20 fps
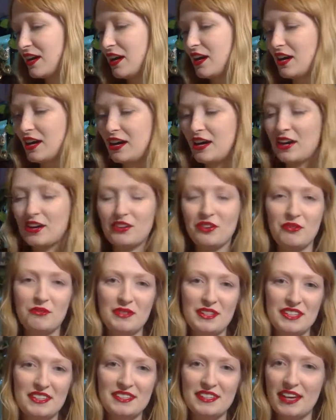I'm gonna be
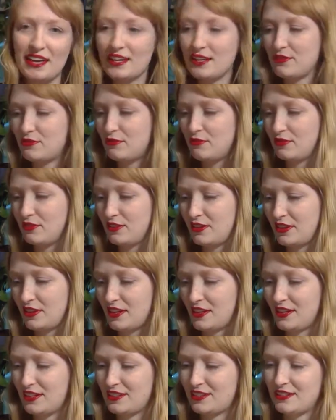safe
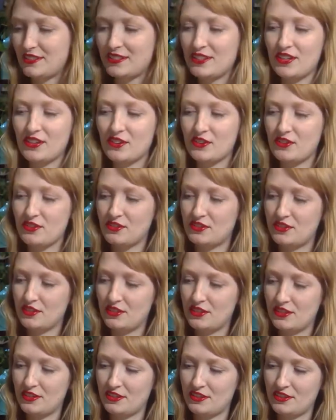and a good
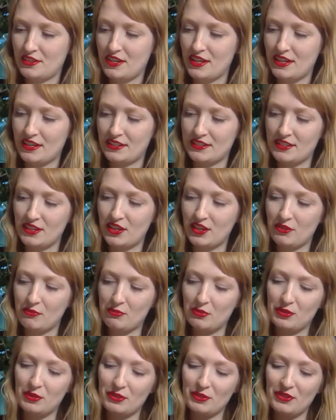
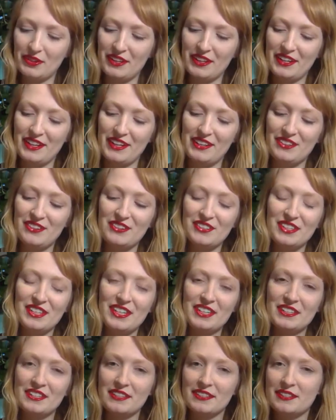example. Use a
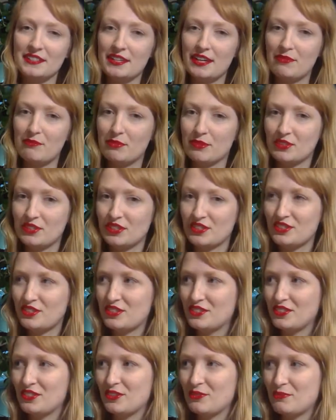lid instead, because I should
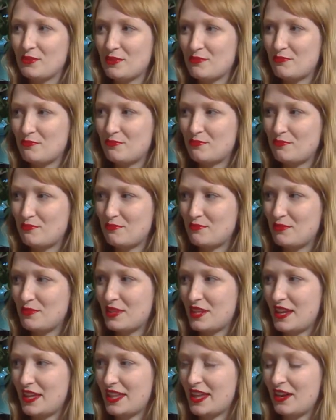not be
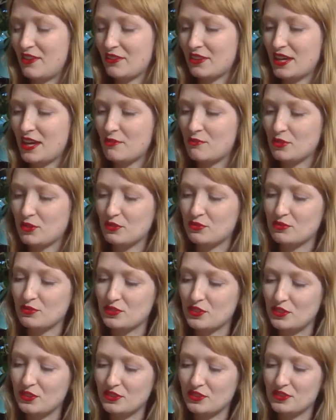allowing chemicals
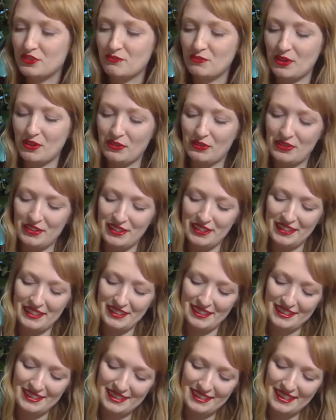onto my
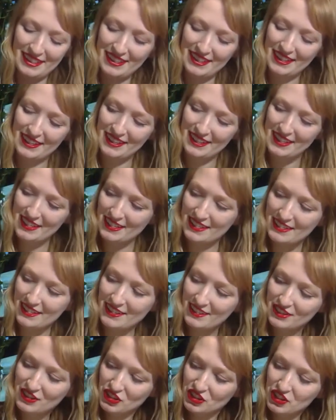fingers. So
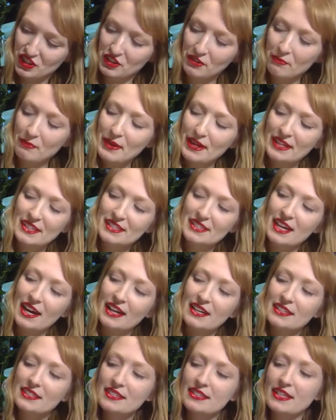just gonna mix
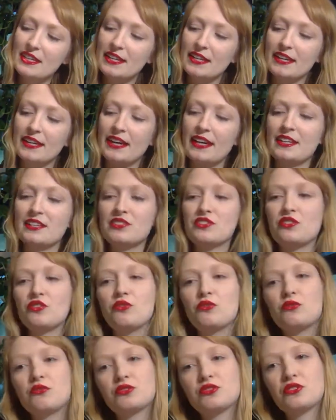that till it gets
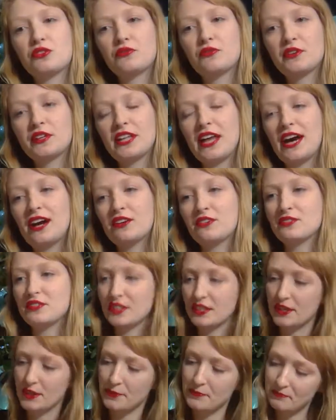all sort of
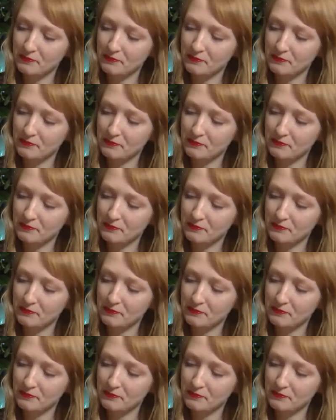cloudy.